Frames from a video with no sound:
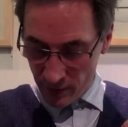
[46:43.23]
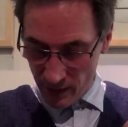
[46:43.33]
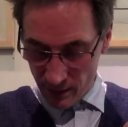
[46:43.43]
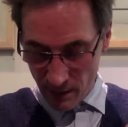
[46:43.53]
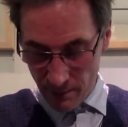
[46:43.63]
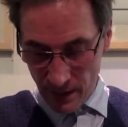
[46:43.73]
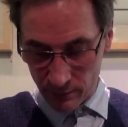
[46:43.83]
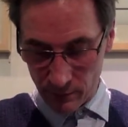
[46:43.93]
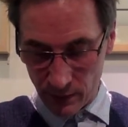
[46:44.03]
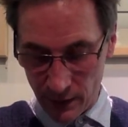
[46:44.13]
thing
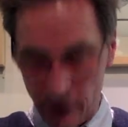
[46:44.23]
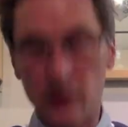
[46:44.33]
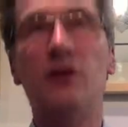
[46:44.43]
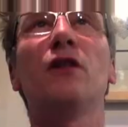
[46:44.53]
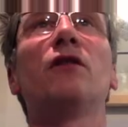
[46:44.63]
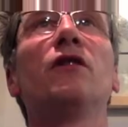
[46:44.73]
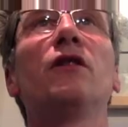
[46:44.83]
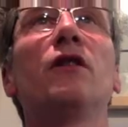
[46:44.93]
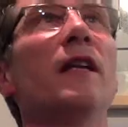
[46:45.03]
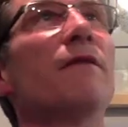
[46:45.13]
about liner cuts you can do,
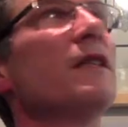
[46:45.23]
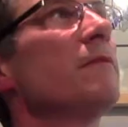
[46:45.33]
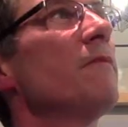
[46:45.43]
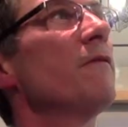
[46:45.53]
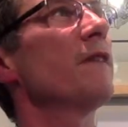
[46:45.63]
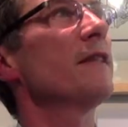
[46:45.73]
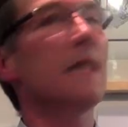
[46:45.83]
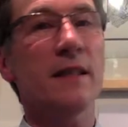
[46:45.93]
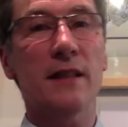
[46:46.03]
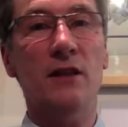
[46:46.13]
you can have these
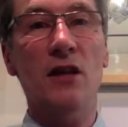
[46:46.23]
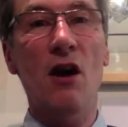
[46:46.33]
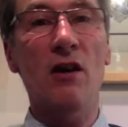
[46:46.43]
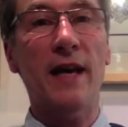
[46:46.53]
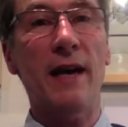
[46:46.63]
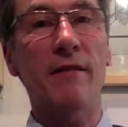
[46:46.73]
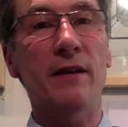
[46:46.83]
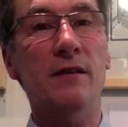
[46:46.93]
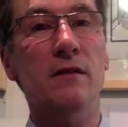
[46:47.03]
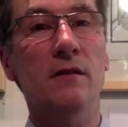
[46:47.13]
fantastic dark
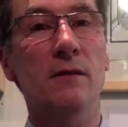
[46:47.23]
areas,